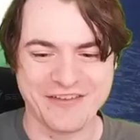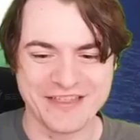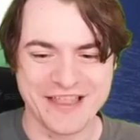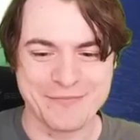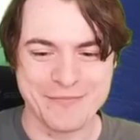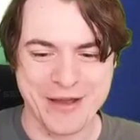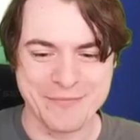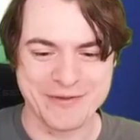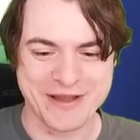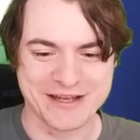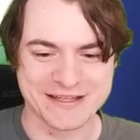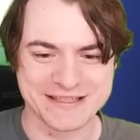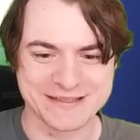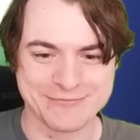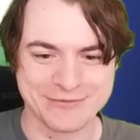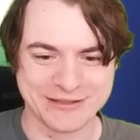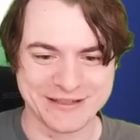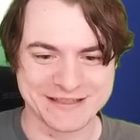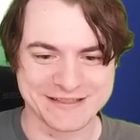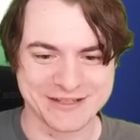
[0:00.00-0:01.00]
think that might be our
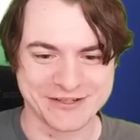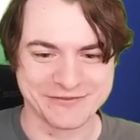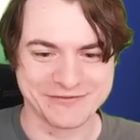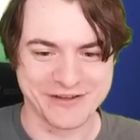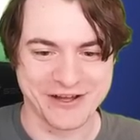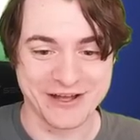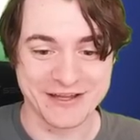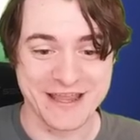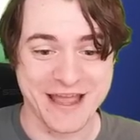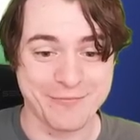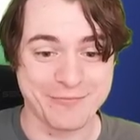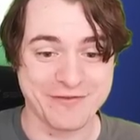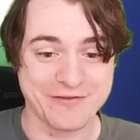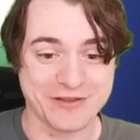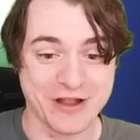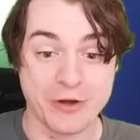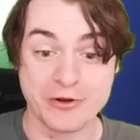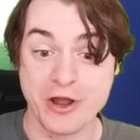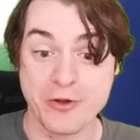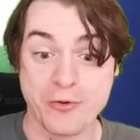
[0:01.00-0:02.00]
smallest so far. Yep.
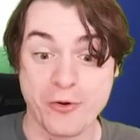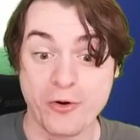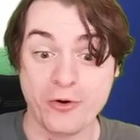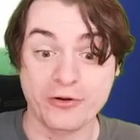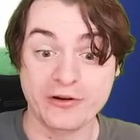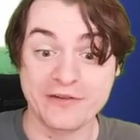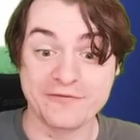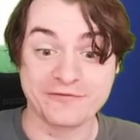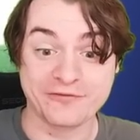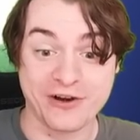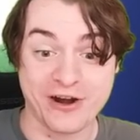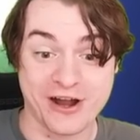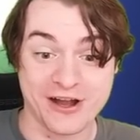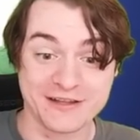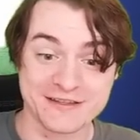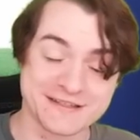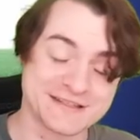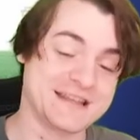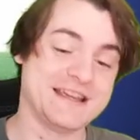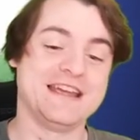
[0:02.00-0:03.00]
Åre in
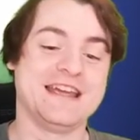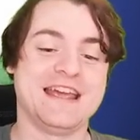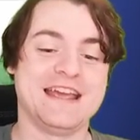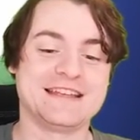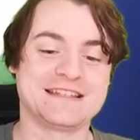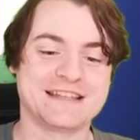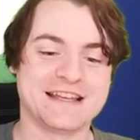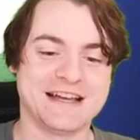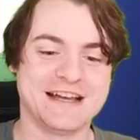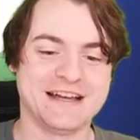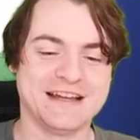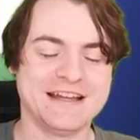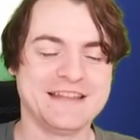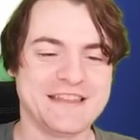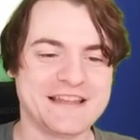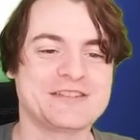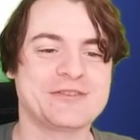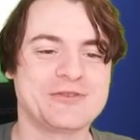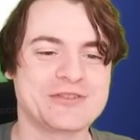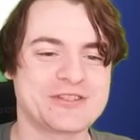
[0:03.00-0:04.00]
France is,
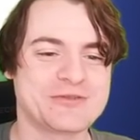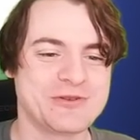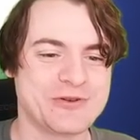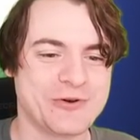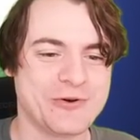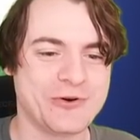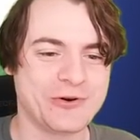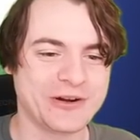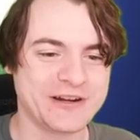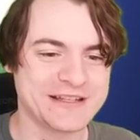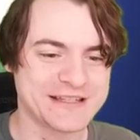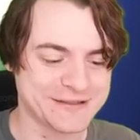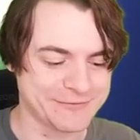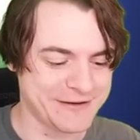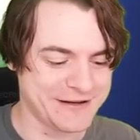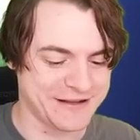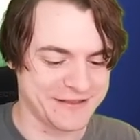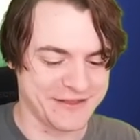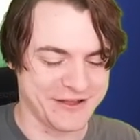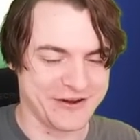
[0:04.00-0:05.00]
there's also an Åre in
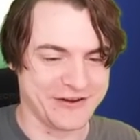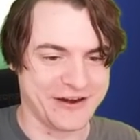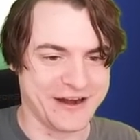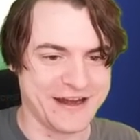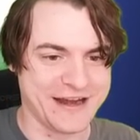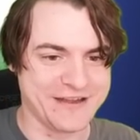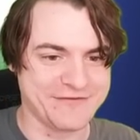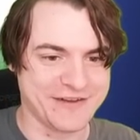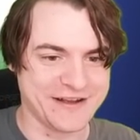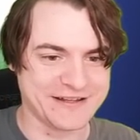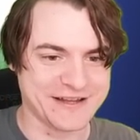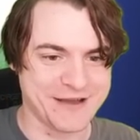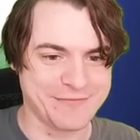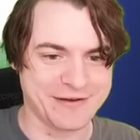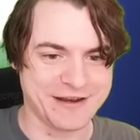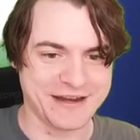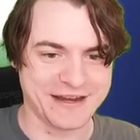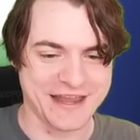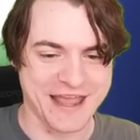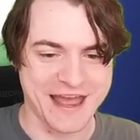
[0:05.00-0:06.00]
Sweden though, right? If I type
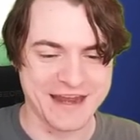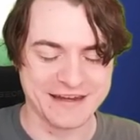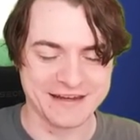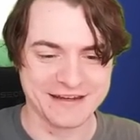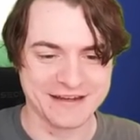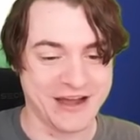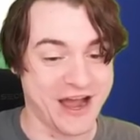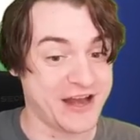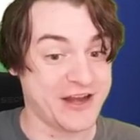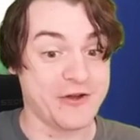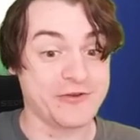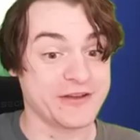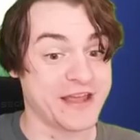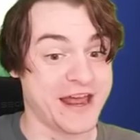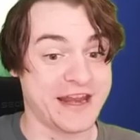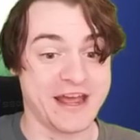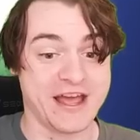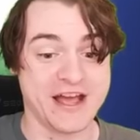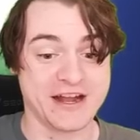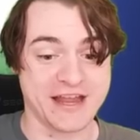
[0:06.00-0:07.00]
it in again, I don't
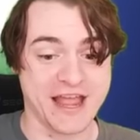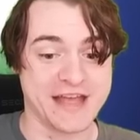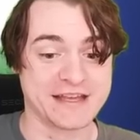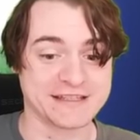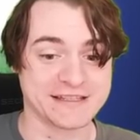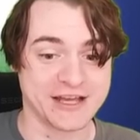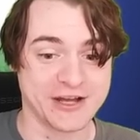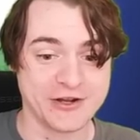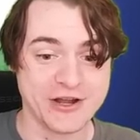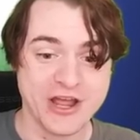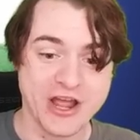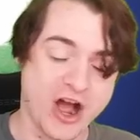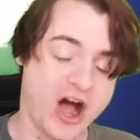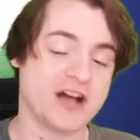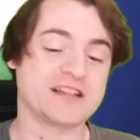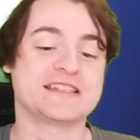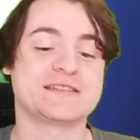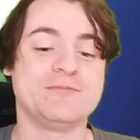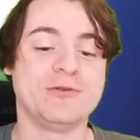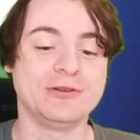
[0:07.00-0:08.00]
get it. Okay. So
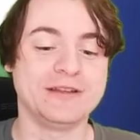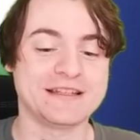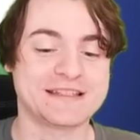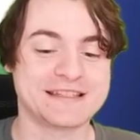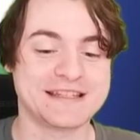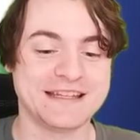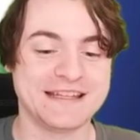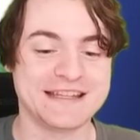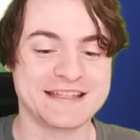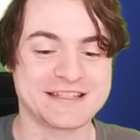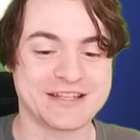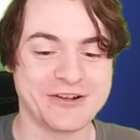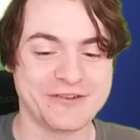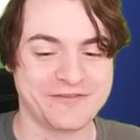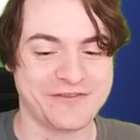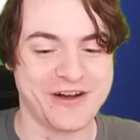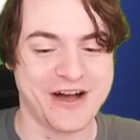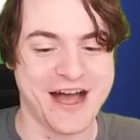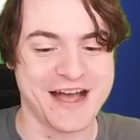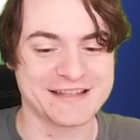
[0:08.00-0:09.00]
our smallest city so
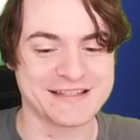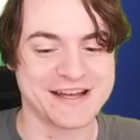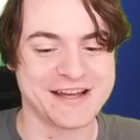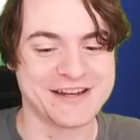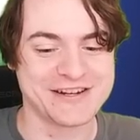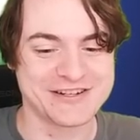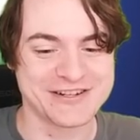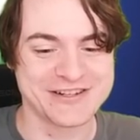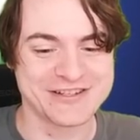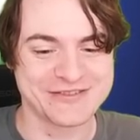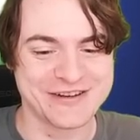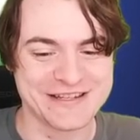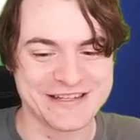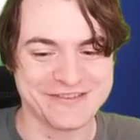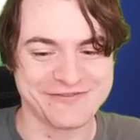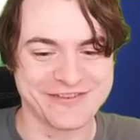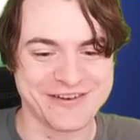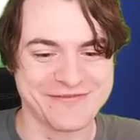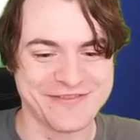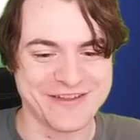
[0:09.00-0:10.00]
far has
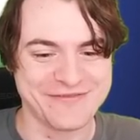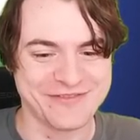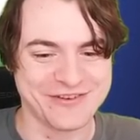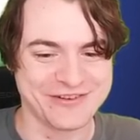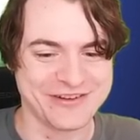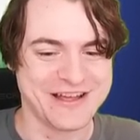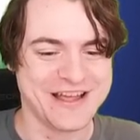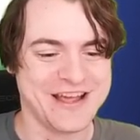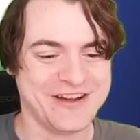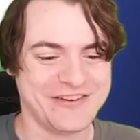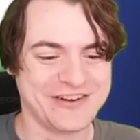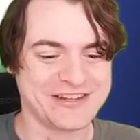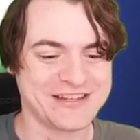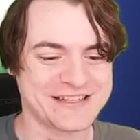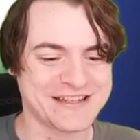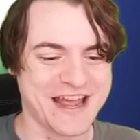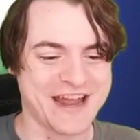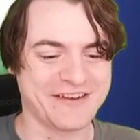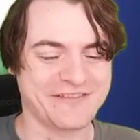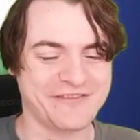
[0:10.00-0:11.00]
123 people, which is
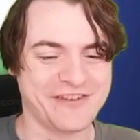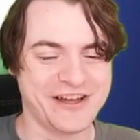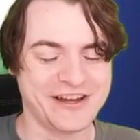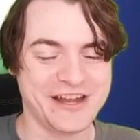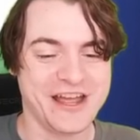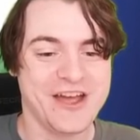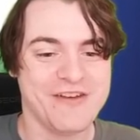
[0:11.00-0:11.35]
kind of fun.